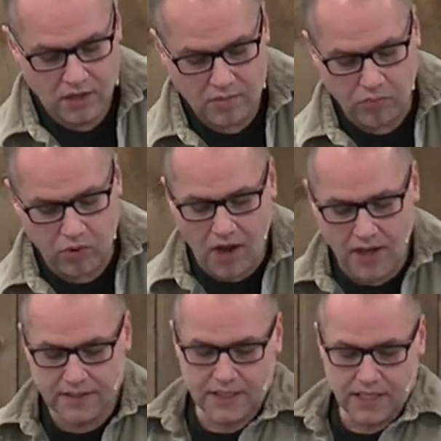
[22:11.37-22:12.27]

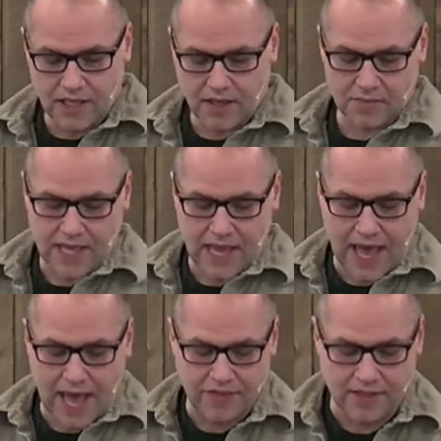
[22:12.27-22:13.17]
brought him to
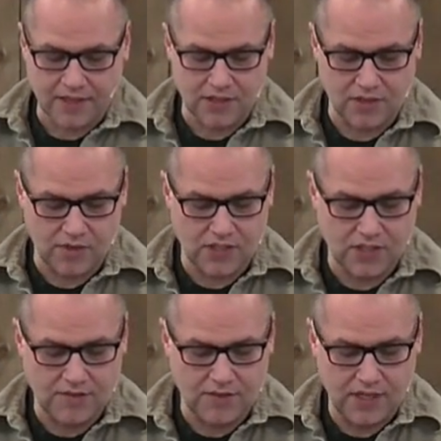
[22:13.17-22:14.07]
Athens, and
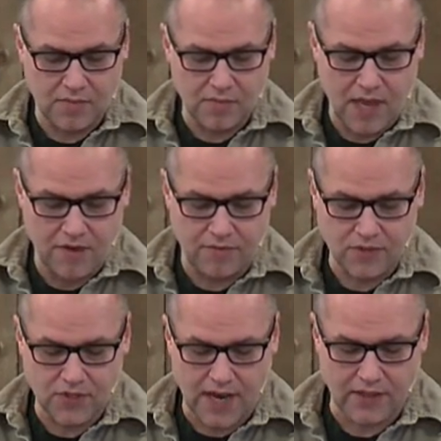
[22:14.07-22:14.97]
receiving a command for
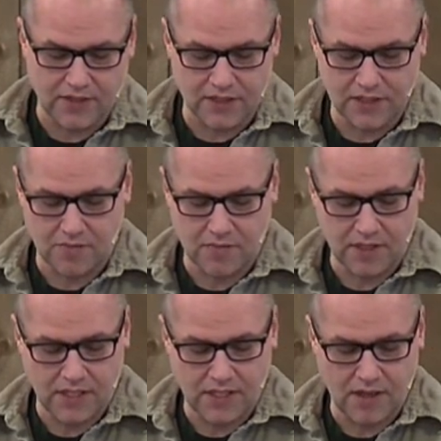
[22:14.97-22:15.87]
Silas and
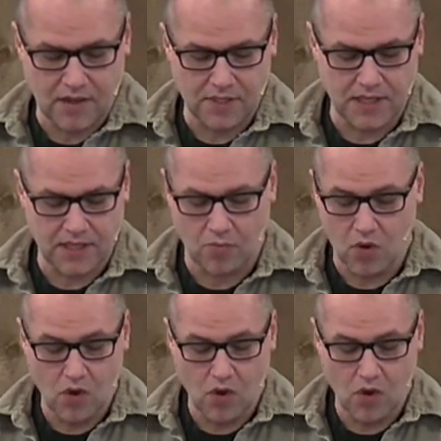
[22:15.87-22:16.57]
Timothy to come to him